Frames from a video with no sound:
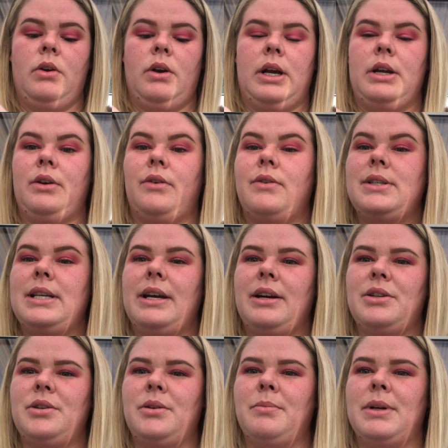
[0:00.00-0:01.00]
And obviously I
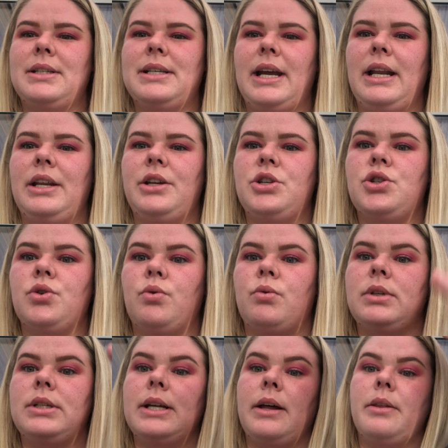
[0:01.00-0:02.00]
do my daily
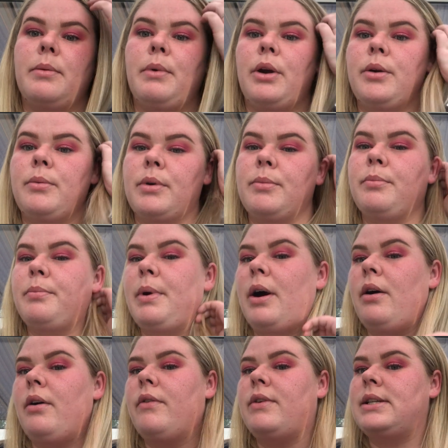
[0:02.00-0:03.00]
shorts at the moment, but
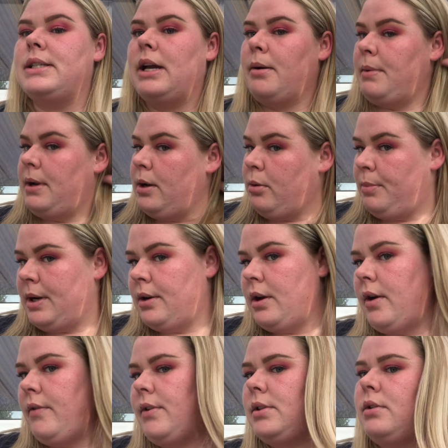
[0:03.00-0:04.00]
obviously I'm a little bit
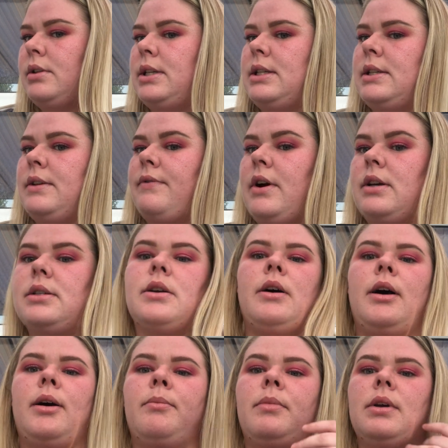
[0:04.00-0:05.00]
nervous because it's the first
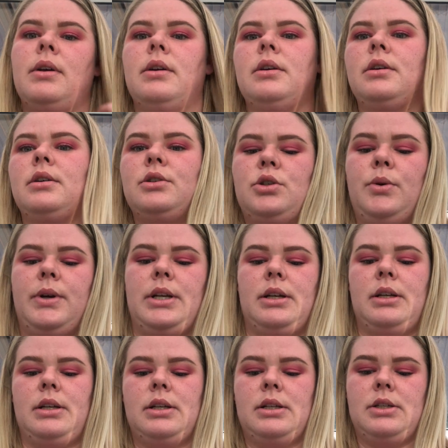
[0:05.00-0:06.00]
time
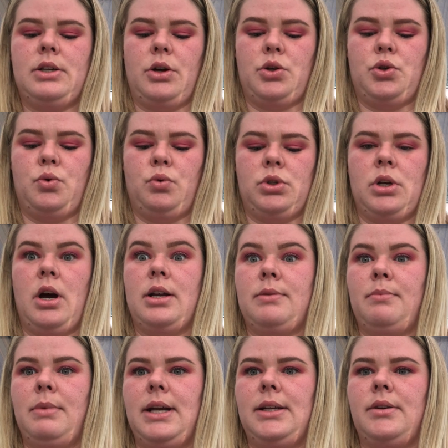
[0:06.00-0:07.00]
doing social side of
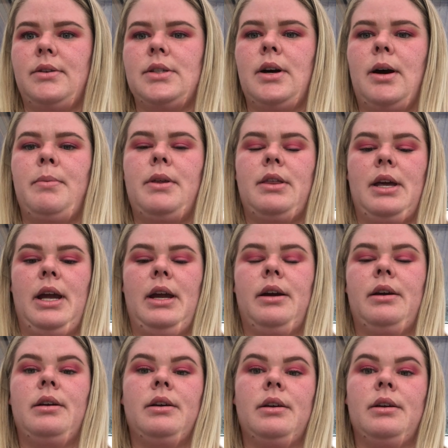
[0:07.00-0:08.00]
media type of thing.